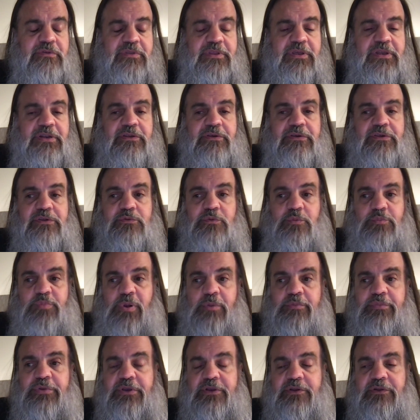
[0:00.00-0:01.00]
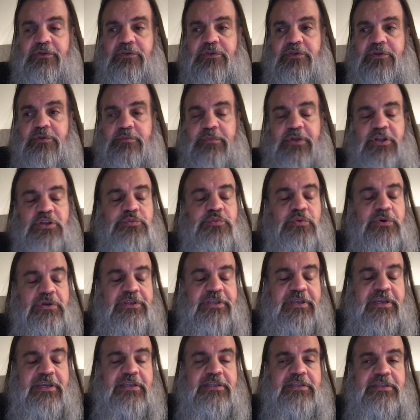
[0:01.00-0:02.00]
That is, Republicans are much more
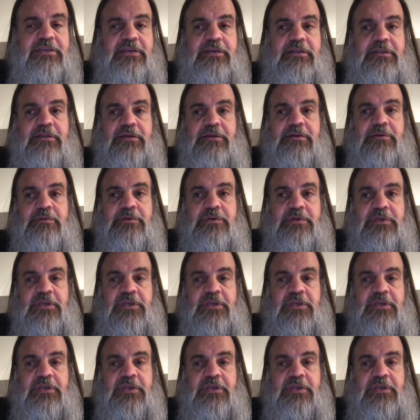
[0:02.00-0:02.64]
likely than